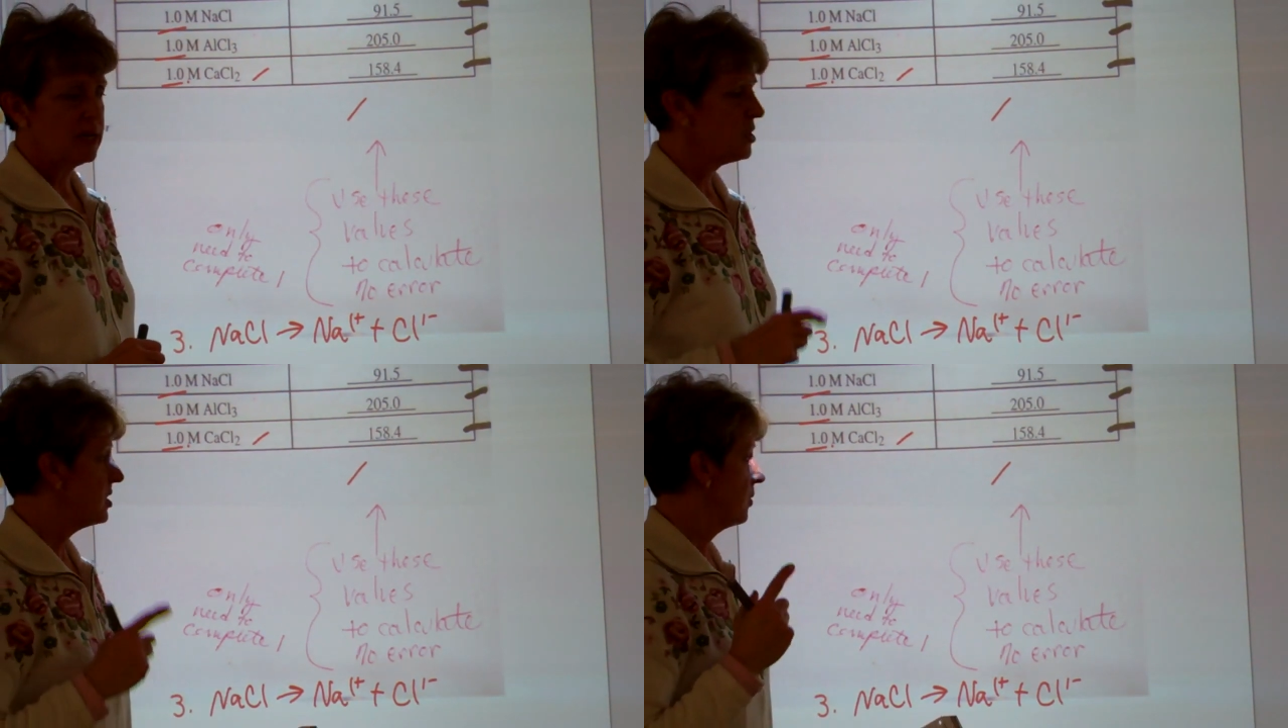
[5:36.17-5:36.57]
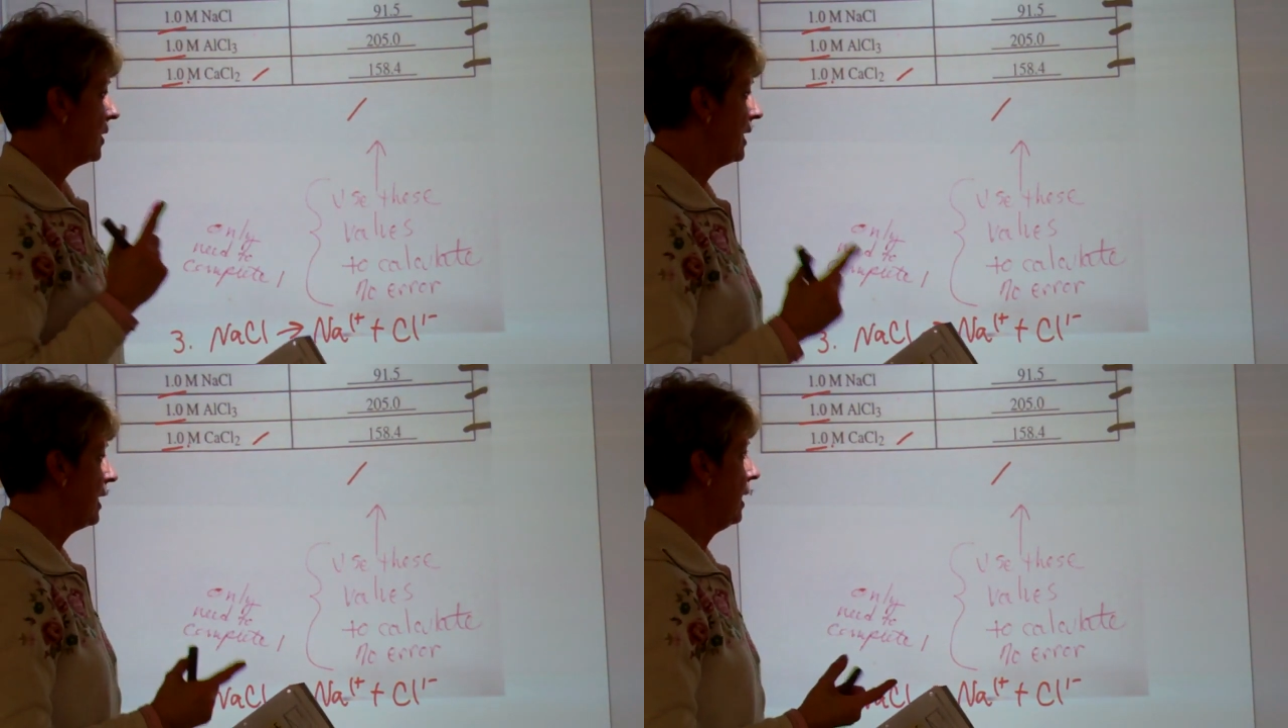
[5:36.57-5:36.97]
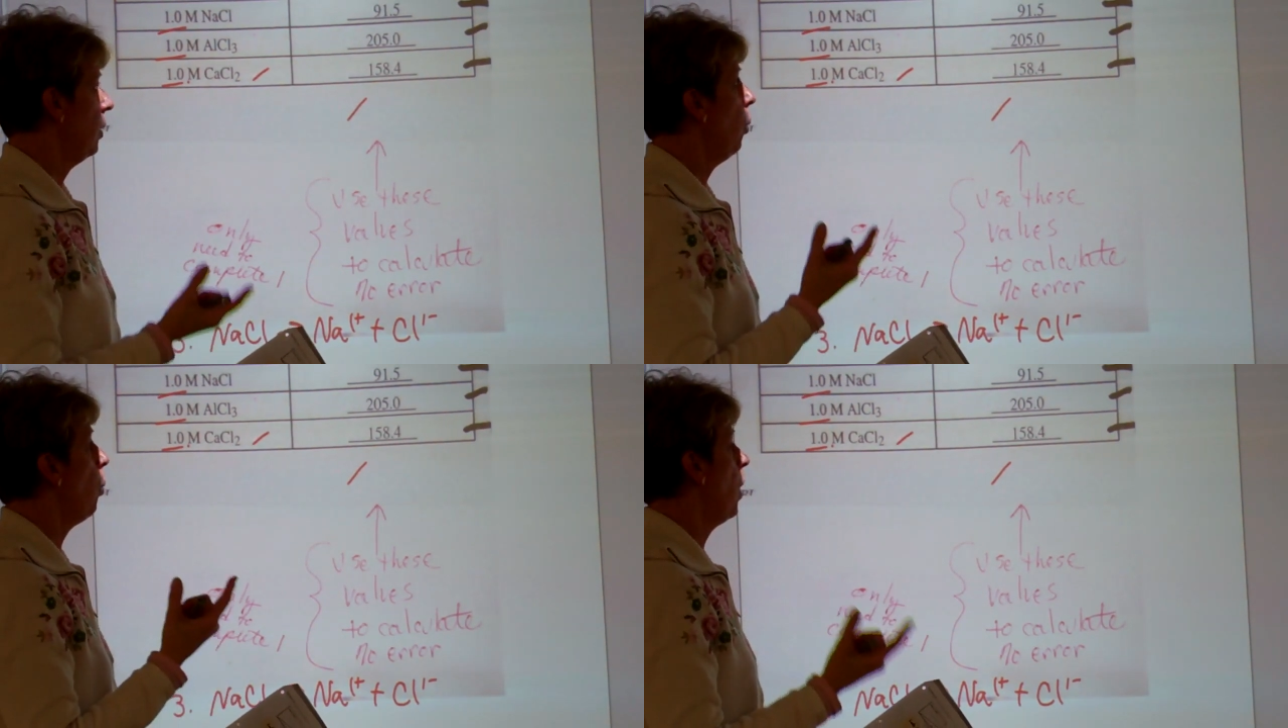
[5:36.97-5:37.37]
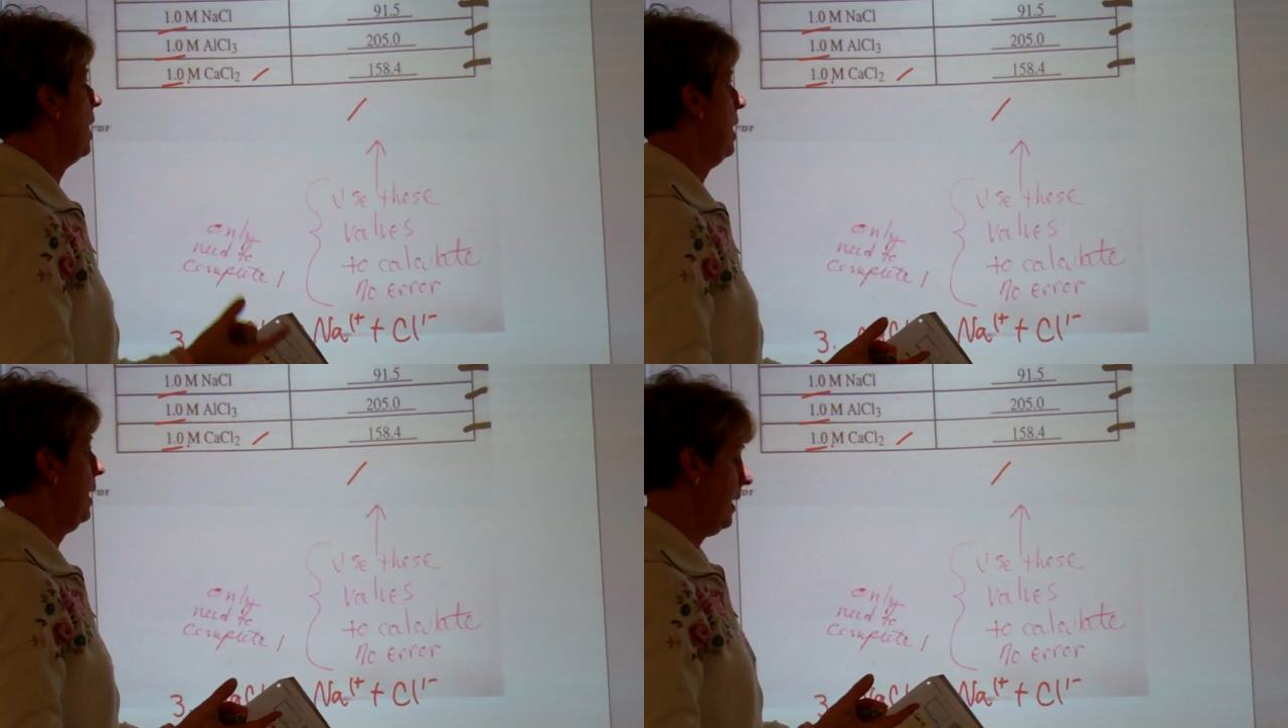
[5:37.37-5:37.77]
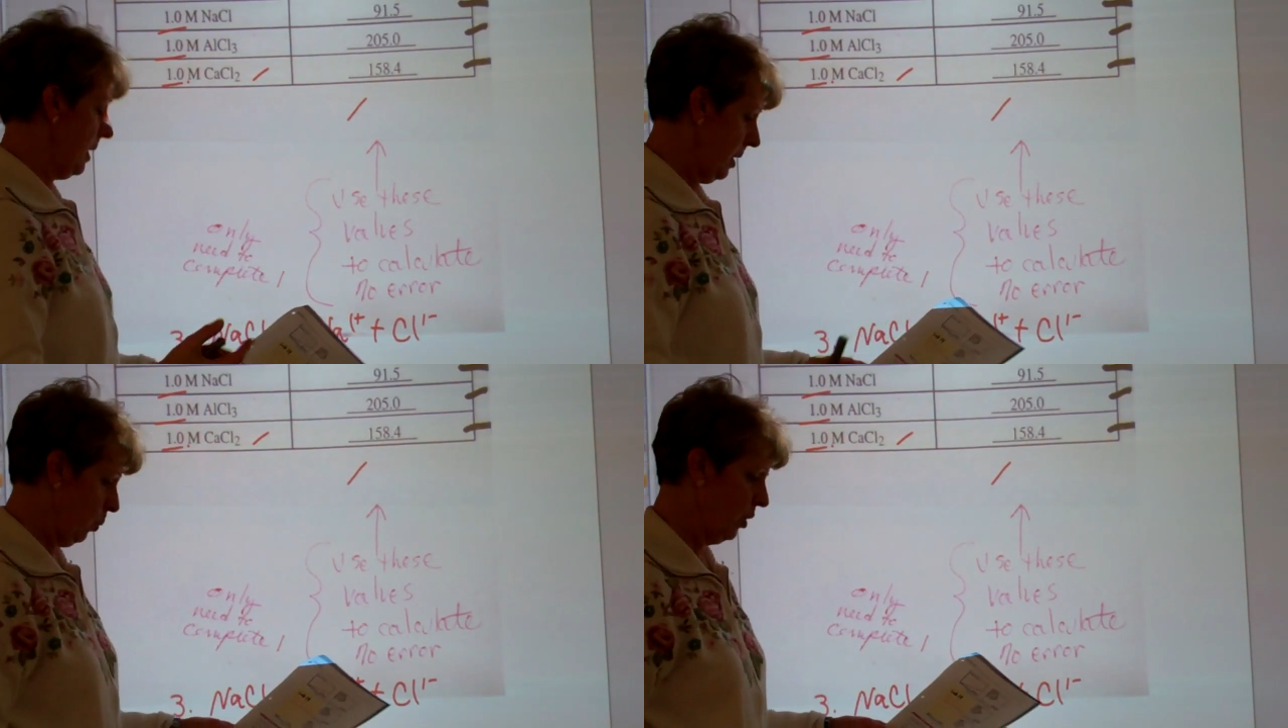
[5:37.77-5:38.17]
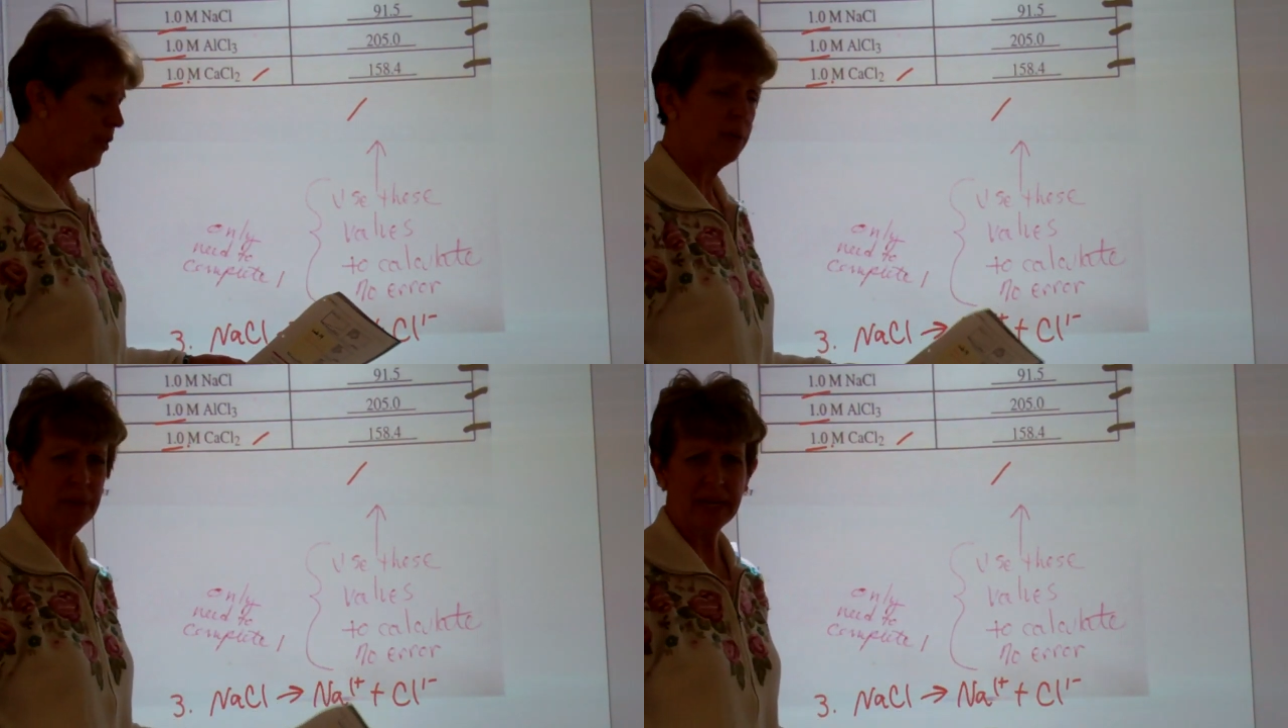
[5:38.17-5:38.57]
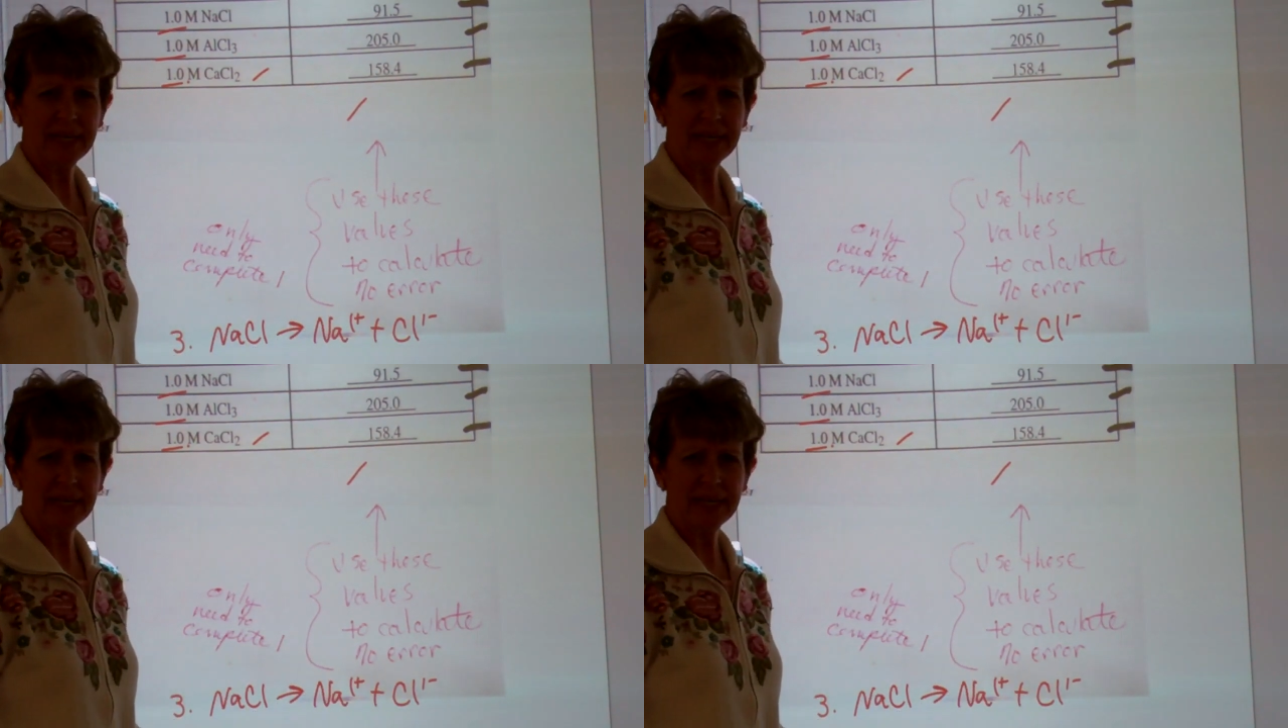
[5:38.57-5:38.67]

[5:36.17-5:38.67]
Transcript: So again, why would there be